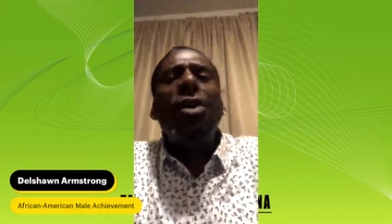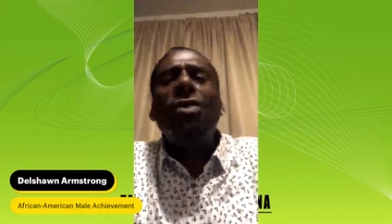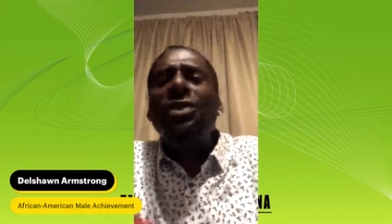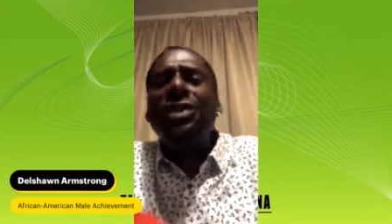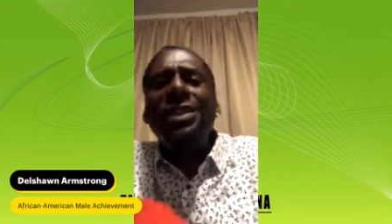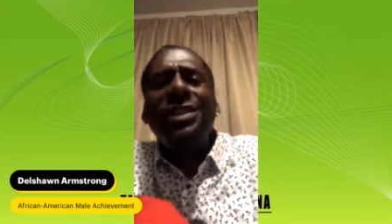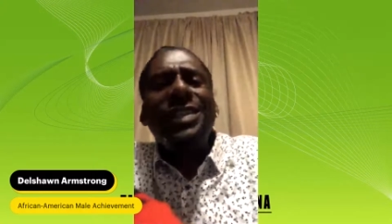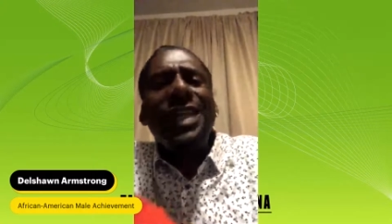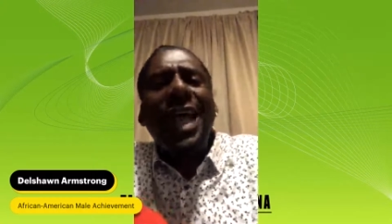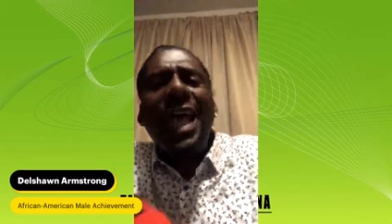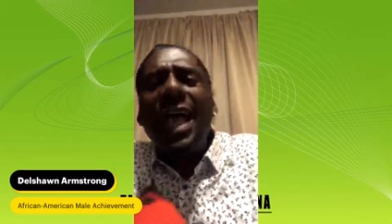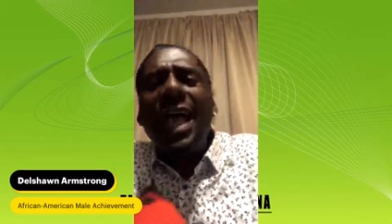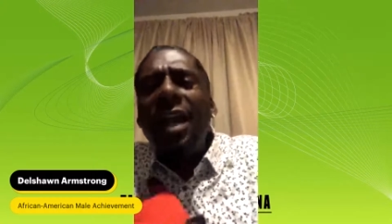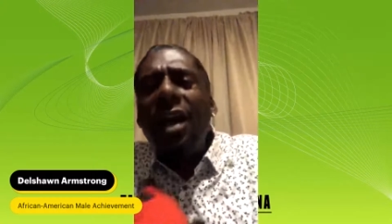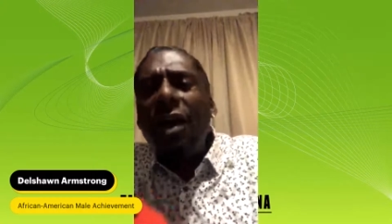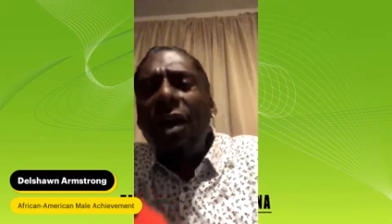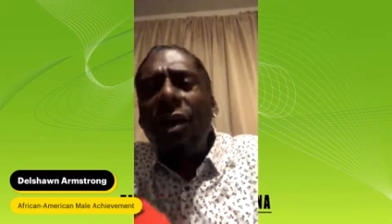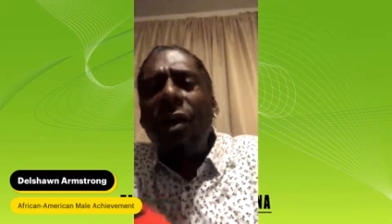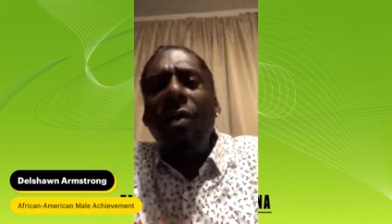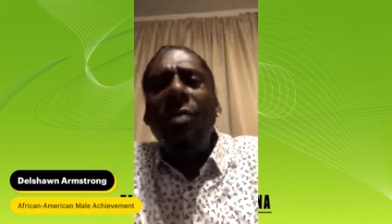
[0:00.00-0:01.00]
just at
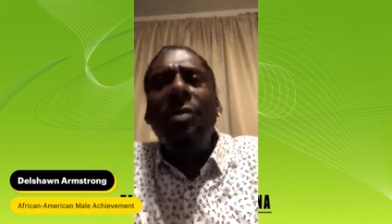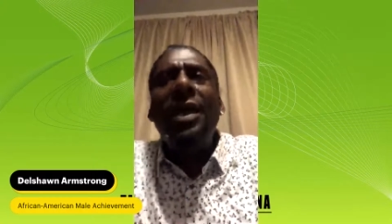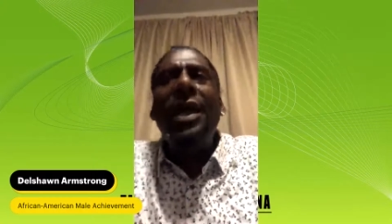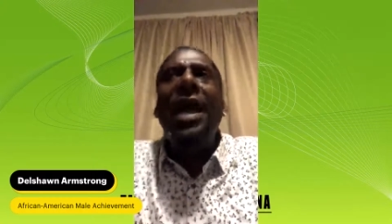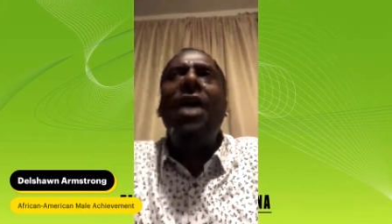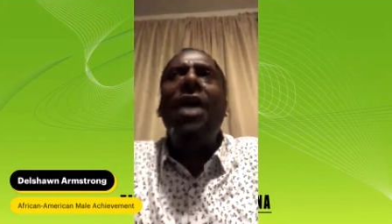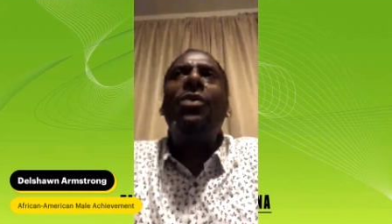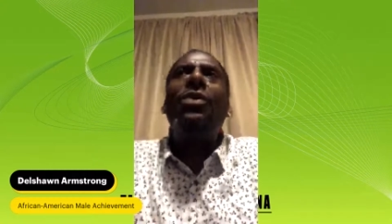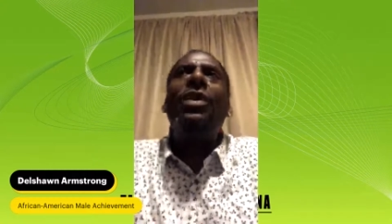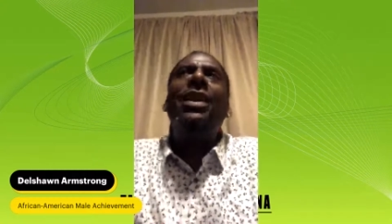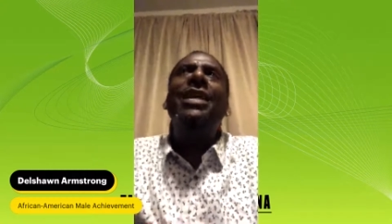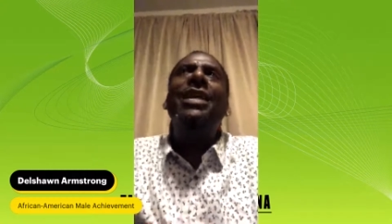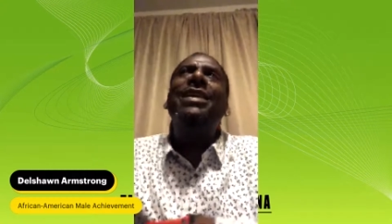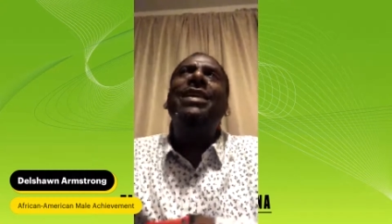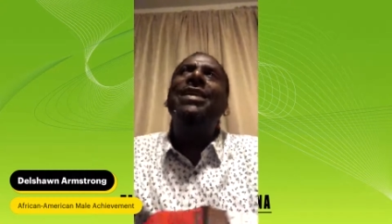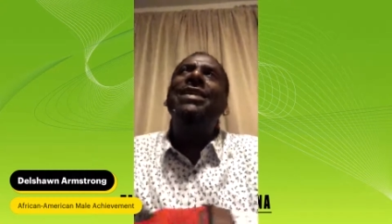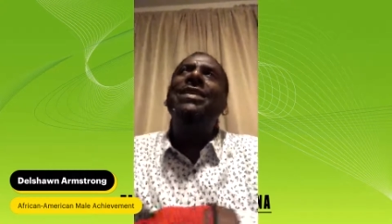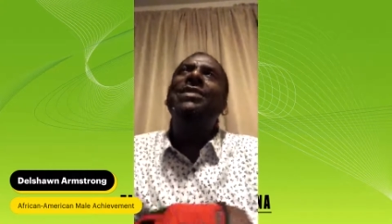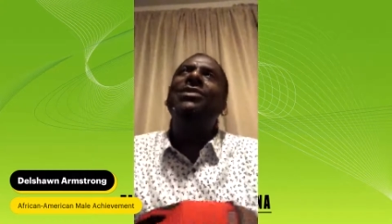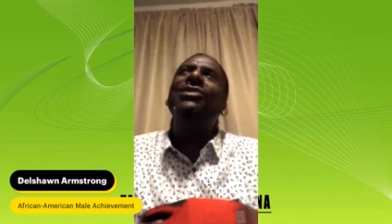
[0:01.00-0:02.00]
home that I really
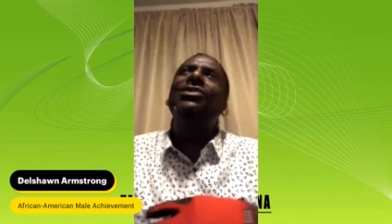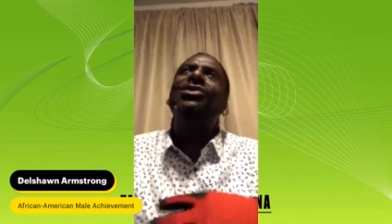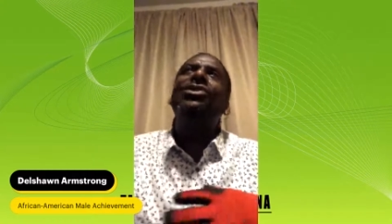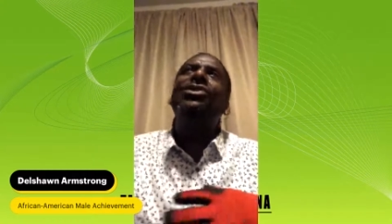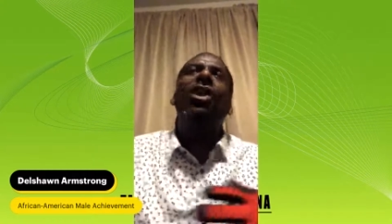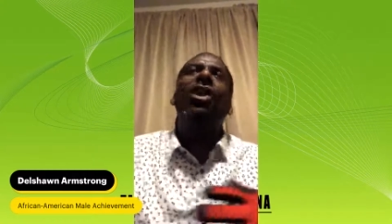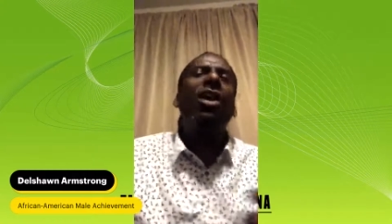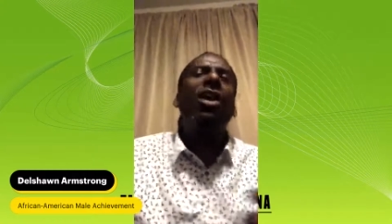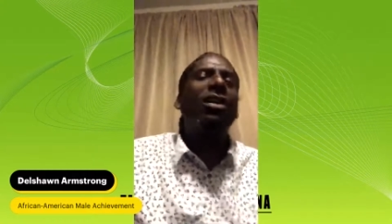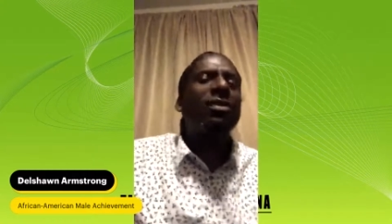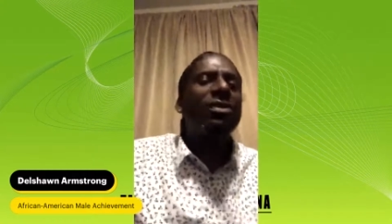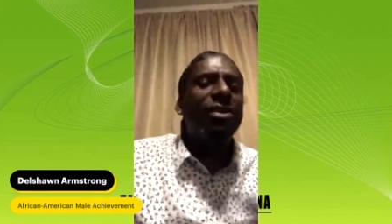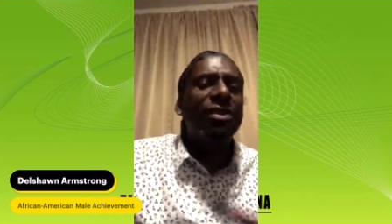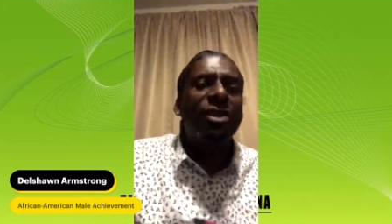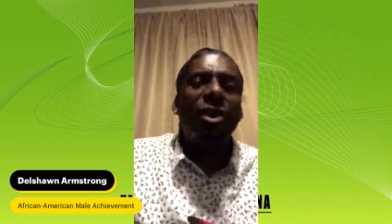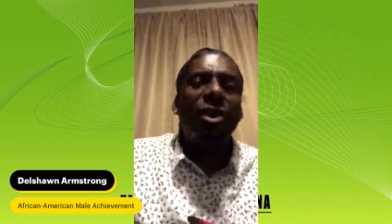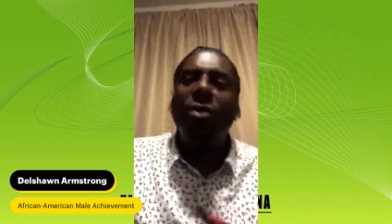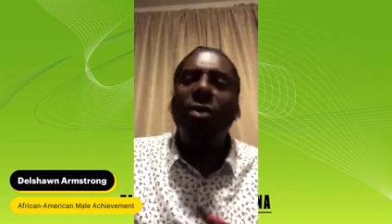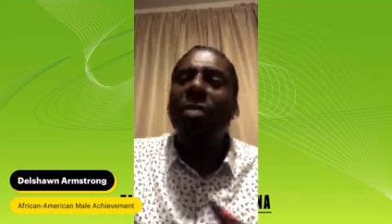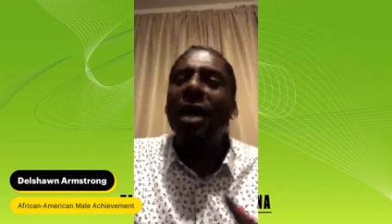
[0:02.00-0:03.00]
couldn't talk to
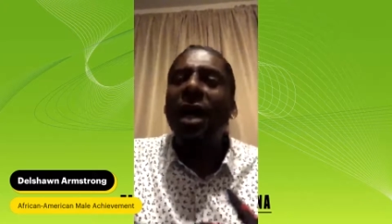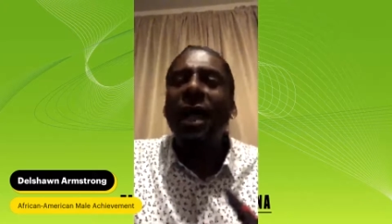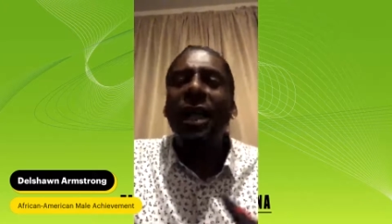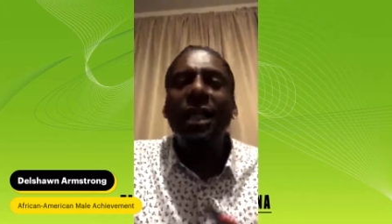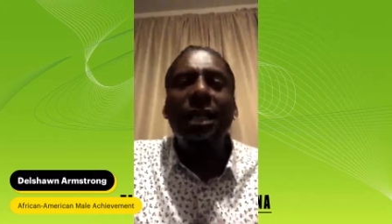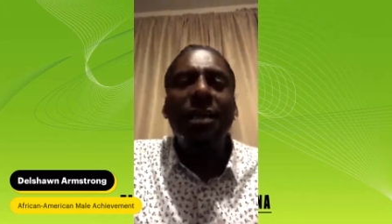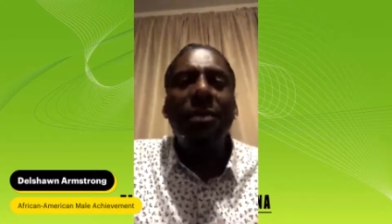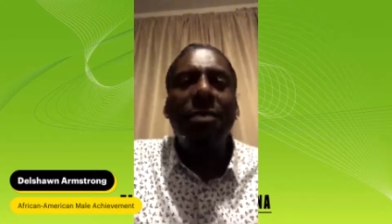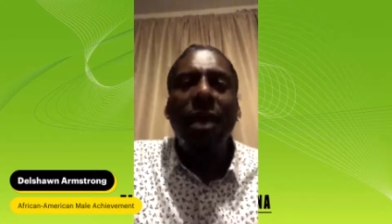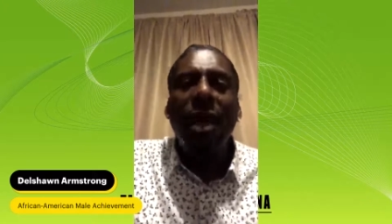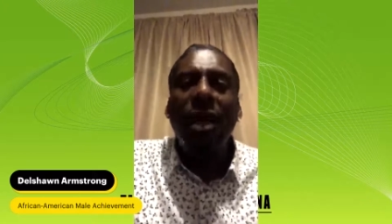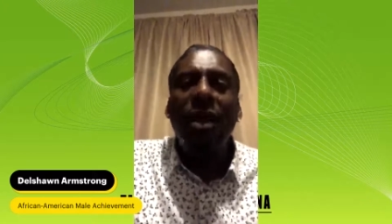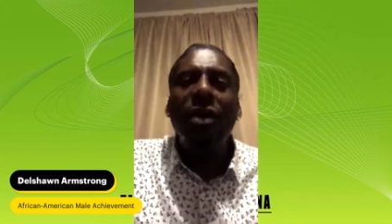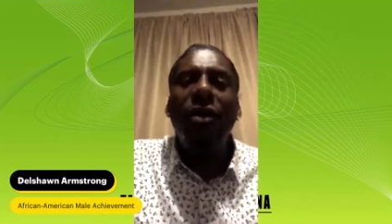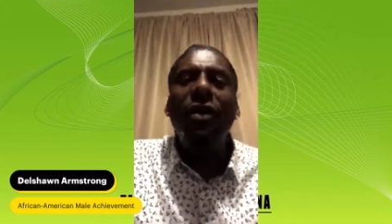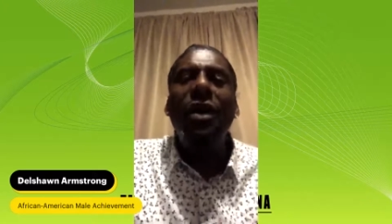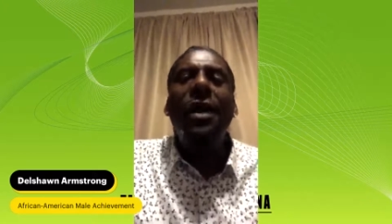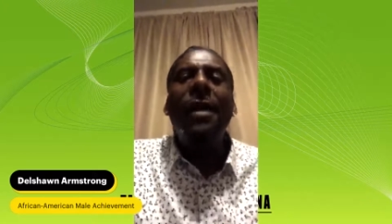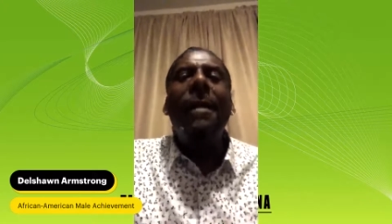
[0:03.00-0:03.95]
nobody about.